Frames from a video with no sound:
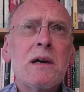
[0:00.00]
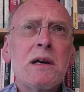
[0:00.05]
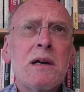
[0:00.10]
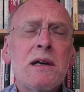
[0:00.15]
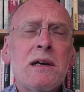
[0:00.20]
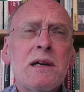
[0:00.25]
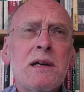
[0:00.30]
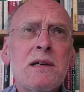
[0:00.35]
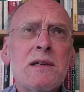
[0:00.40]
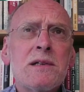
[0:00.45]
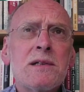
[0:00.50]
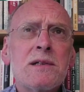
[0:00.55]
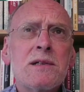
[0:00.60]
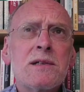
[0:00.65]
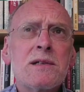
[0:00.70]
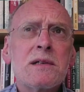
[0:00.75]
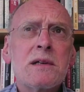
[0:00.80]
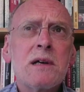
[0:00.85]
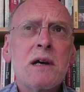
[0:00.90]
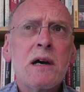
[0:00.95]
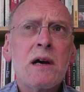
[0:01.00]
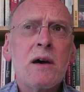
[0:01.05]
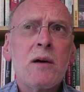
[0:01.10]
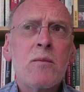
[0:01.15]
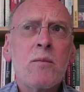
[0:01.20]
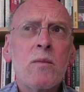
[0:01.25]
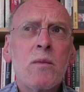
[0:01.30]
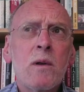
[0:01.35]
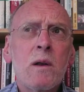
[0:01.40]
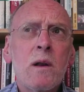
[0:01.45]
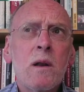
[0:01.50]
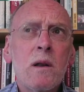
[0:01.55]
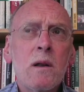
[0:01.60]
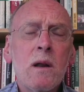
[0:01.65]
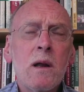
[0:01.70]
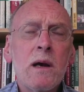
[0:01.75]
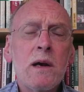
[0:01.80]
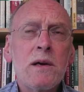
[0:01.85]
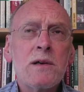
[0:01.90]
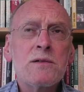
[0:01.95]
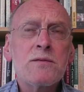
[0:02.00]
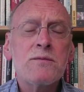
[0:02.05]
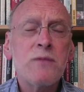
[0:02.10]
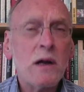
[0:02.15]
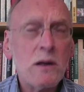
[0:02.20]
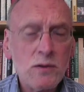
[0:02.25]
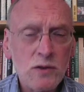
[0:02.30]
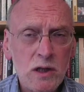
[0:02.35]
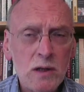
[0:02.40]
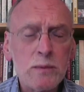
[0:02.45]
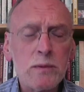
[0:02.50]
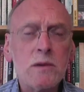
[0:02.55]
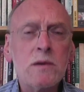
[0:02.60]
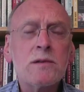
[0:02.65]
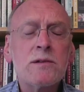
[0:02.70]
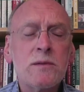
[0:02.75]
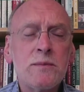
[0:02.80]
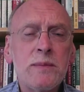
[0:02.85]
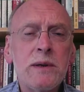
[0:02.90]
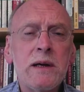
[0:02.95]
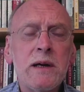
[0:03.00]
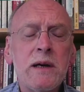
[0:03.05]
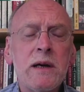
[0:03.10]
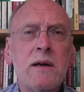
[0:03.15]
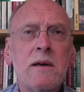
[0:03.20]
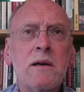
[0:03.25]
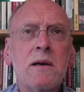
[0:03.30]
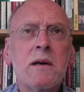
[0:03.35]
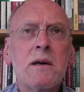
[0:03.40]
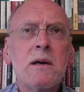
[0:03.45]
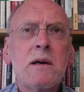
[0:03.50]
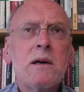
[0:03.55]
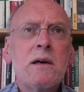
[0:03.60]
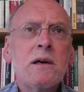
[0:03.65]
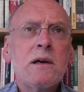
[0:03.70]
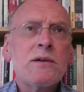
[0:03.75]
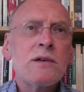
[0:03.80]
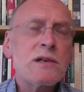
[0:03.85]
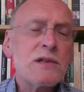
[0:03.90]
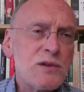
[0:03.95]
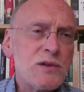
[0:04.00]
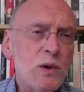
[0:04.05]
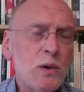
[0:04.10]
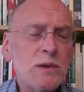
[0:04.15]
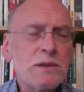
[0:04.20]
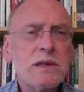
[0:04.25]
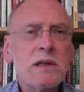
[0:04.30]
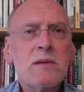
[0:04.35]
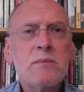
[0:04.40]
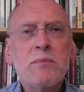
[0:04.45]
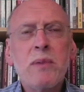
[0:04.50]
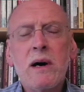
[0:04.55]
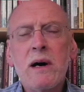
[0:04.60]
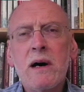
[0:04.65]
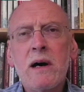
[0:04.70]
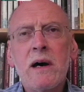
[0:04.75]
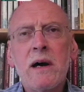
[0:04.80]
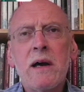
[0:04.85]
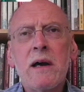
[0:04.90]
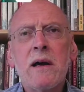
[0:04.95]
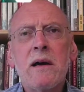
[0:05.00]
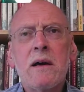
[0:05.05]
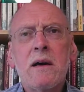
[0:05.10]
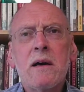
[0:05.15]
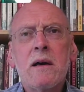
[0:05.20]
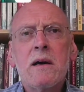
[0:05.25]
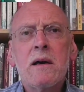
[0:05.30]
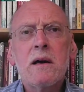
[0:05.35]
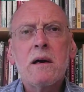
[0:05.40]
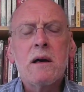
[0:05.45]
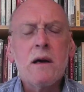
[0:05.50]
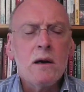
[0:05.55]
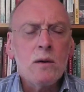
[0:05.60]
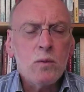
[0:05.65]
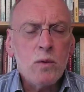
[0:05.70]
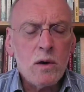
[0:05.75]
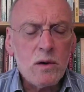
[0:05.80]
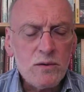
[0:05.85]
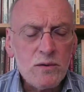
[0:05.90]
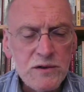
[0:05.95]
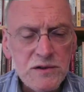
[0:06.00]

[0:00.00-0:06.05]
is vulnerable to being distorted by what